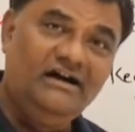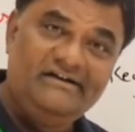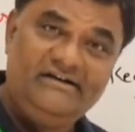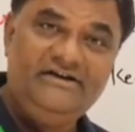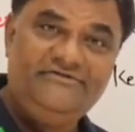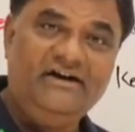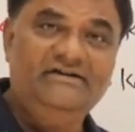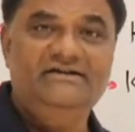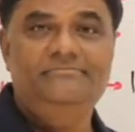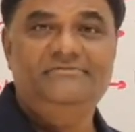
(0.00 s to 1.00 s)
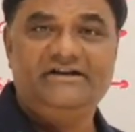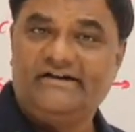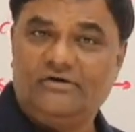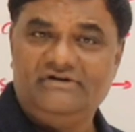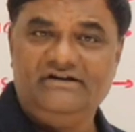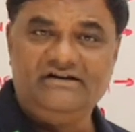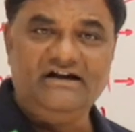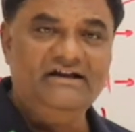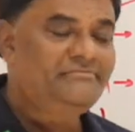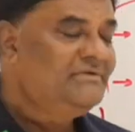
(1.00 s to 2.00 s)
identify them, take out the
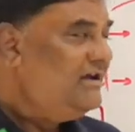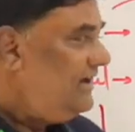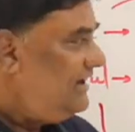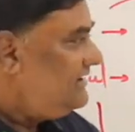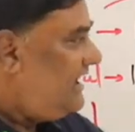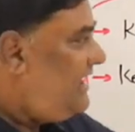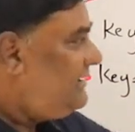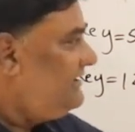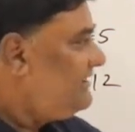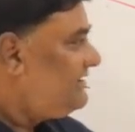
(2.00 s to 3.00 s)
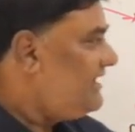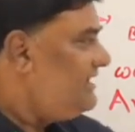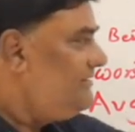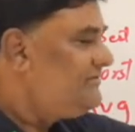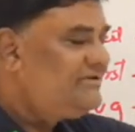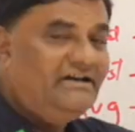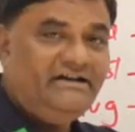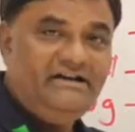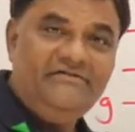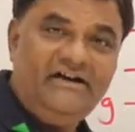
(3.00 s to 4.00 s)
time and add their times
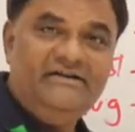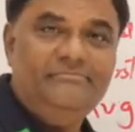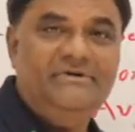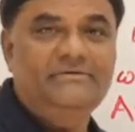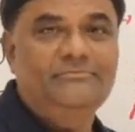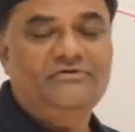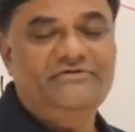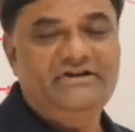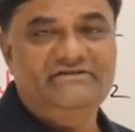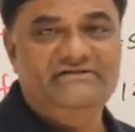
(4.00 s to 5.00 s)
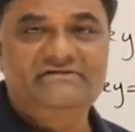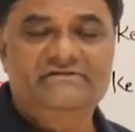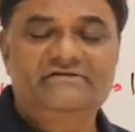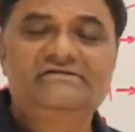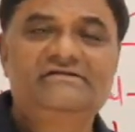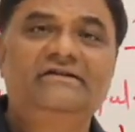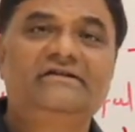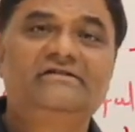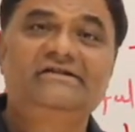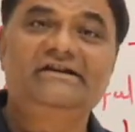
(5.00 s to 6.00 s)
and divide them by number of cases. This is a
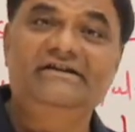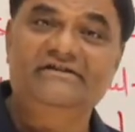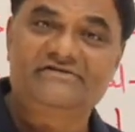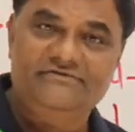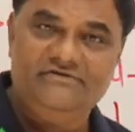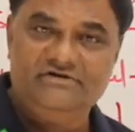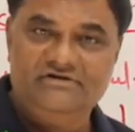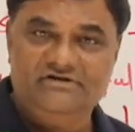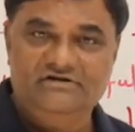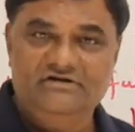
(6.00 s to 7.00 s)
little tedious work.